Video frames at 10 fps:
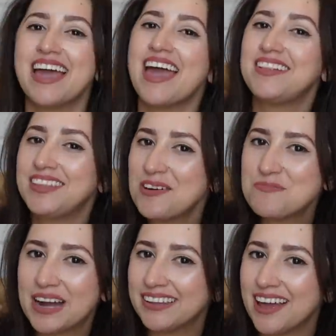Hello,
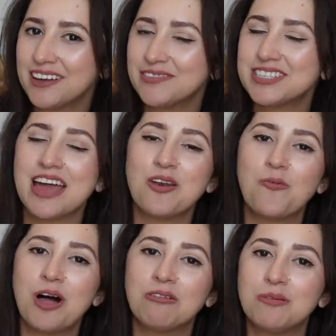my loves, and
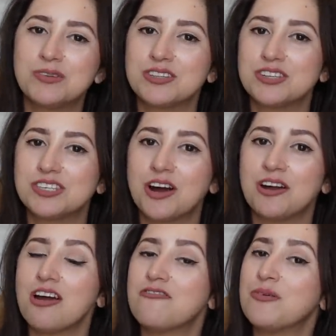welcome to the
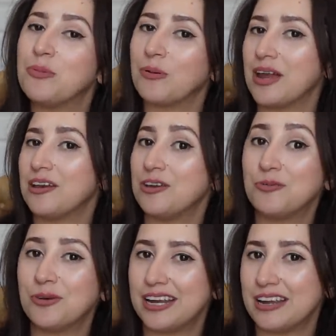start of a brand
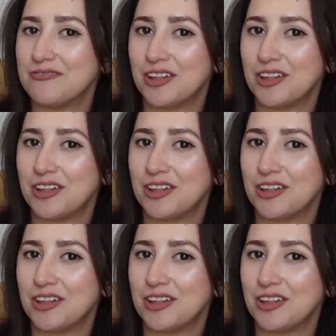new reading